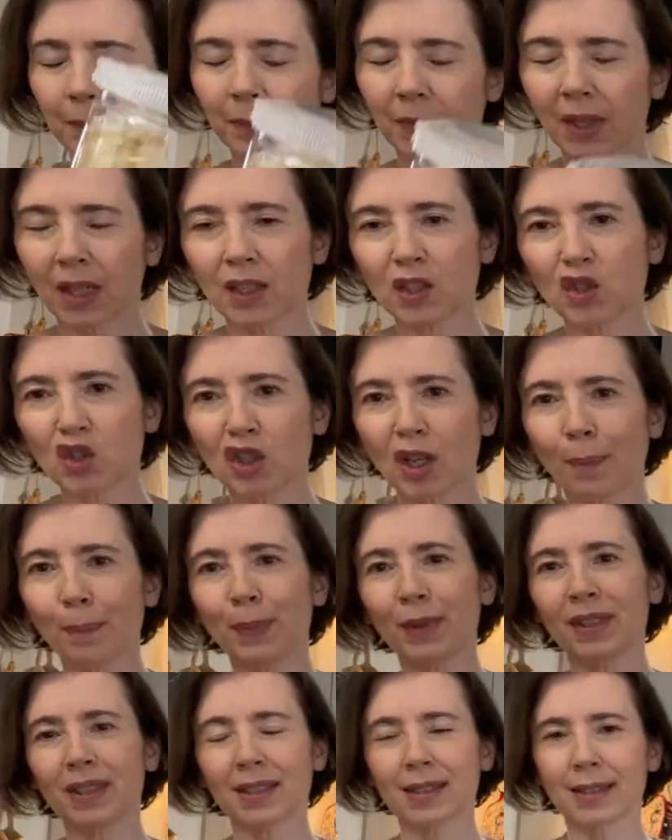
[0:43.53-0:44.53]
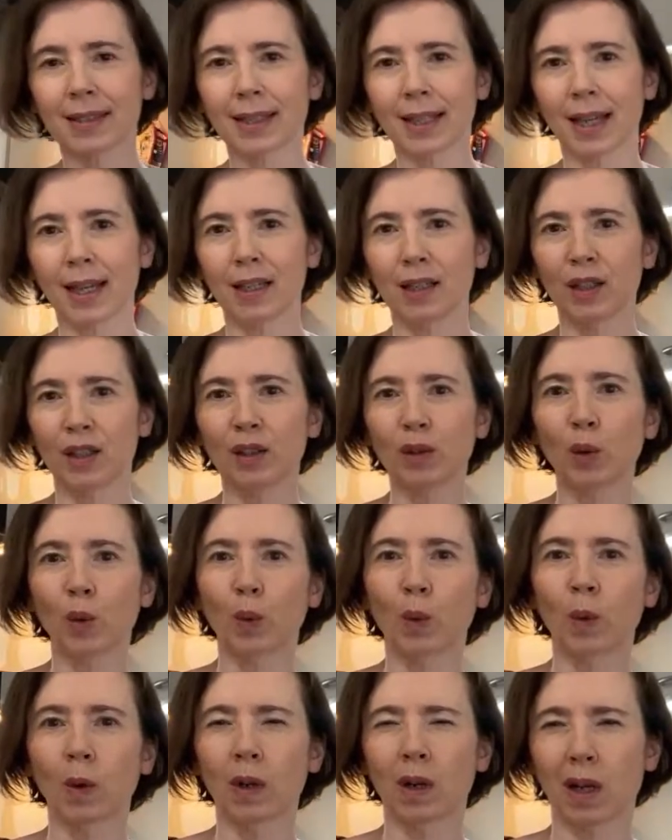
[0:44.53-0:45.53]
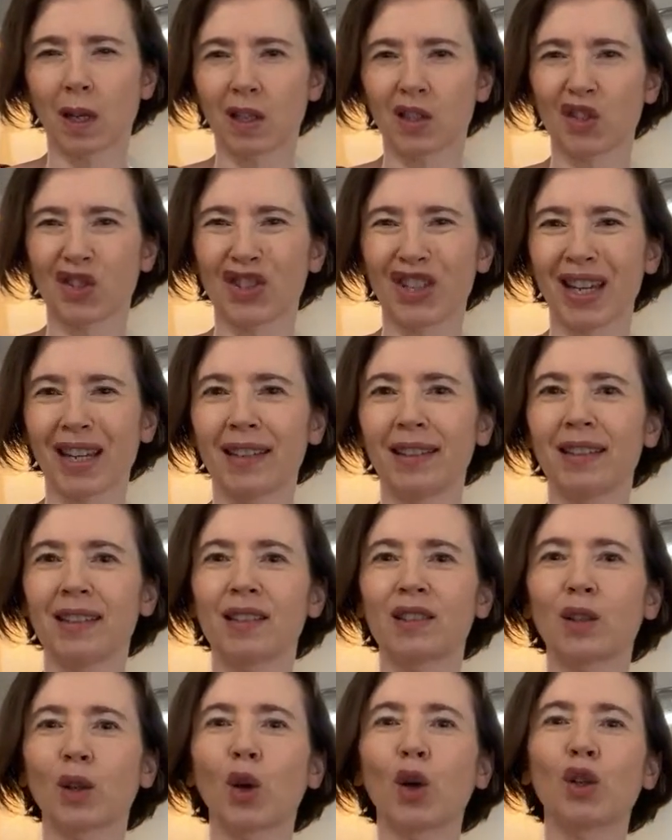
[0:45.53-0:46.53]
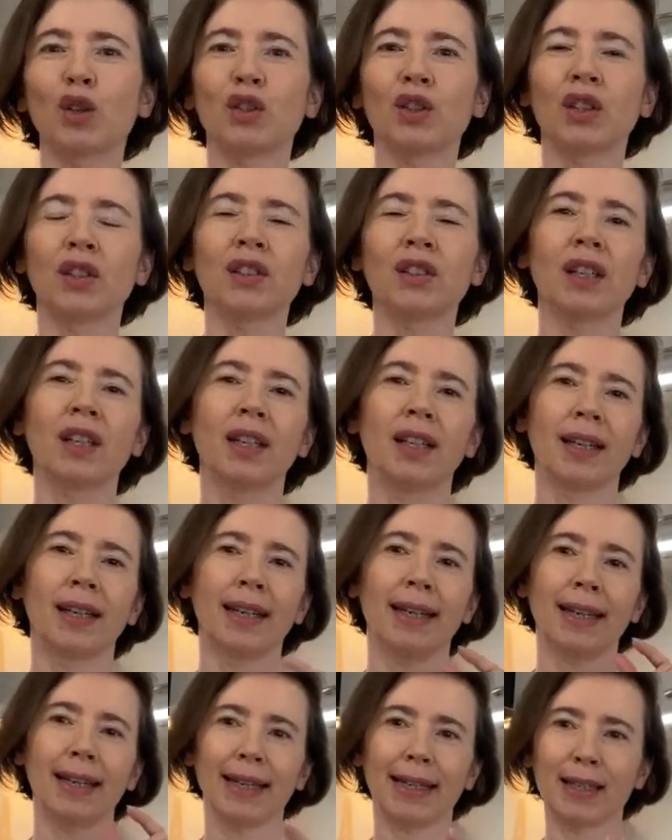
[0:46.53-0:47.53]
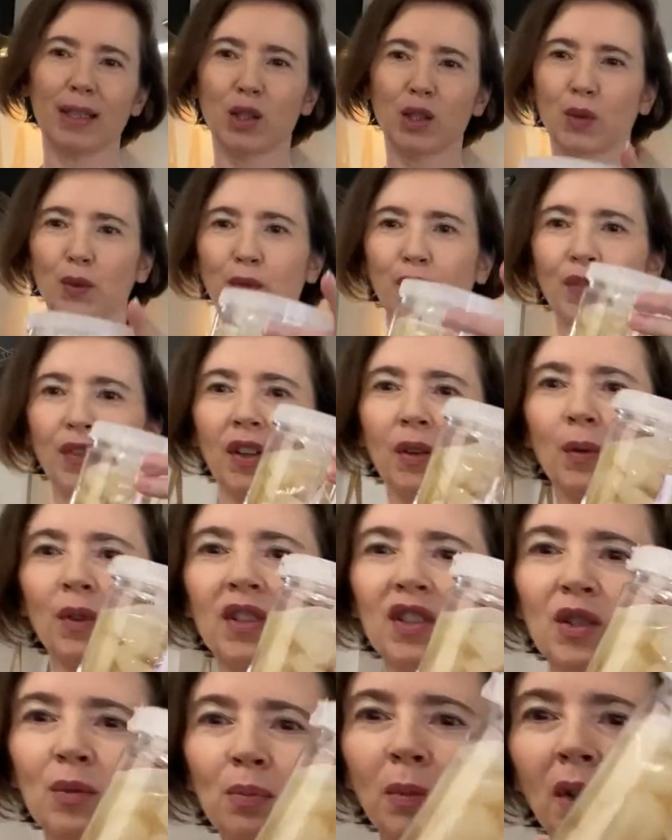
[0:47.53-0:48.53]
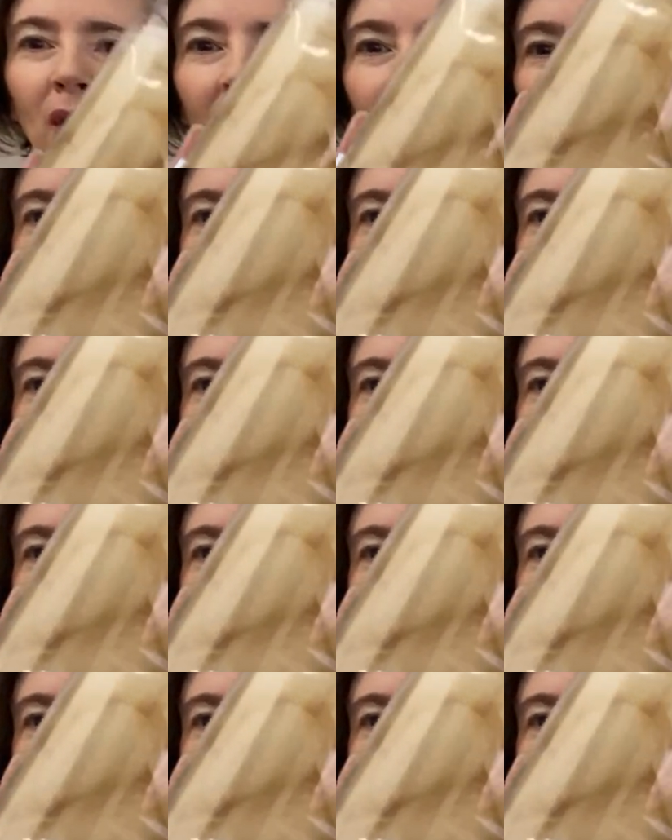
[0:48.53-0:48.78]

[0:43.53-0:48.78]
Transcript: it's Japanese scallion or Chinese onion. It's very small,